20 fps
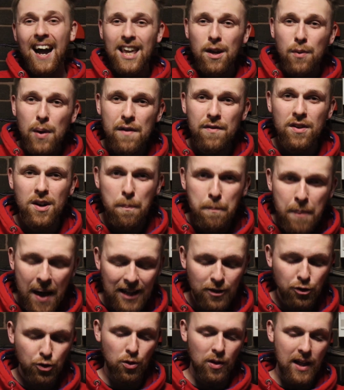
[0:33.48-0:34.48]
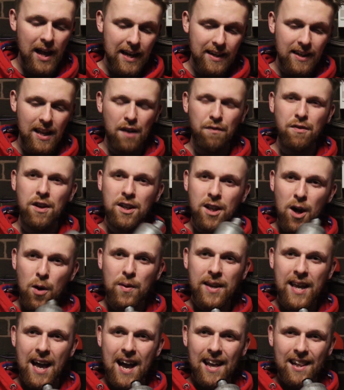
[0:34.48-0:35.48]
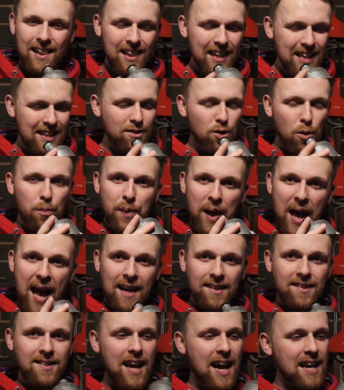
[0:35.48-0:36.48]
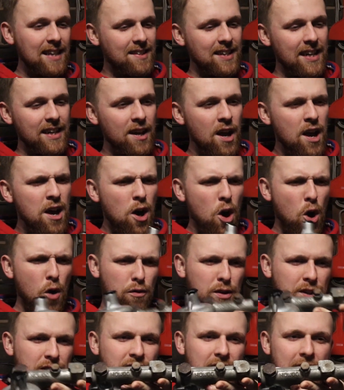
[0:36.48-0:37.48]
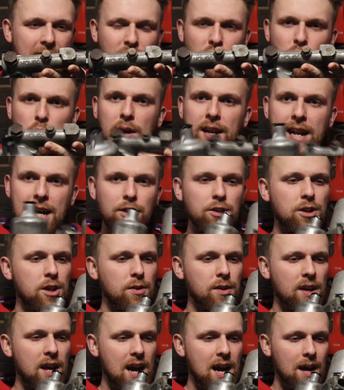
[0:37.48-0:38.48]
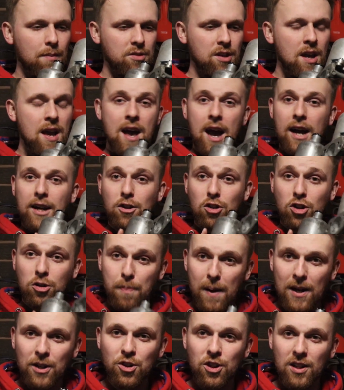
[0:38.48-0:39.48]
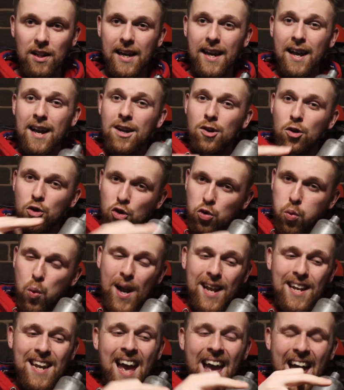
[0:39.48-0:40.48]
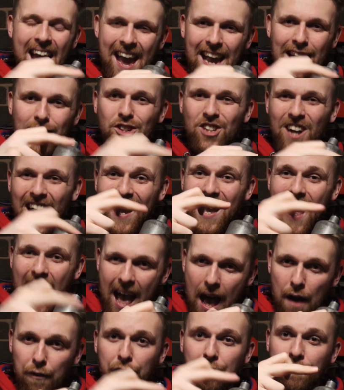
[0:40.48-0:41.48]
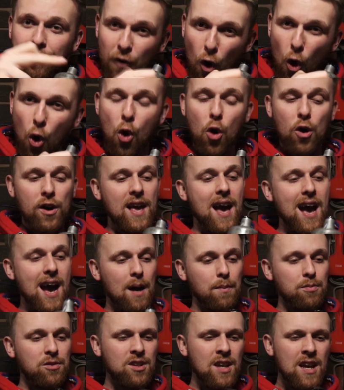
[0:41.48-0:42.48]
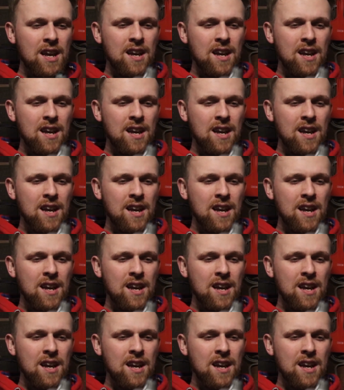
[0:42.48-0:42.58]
you even a petrol head if you don't get a little bit excited over a set of twin SU carbs, and especially Twin HIF4 carbs?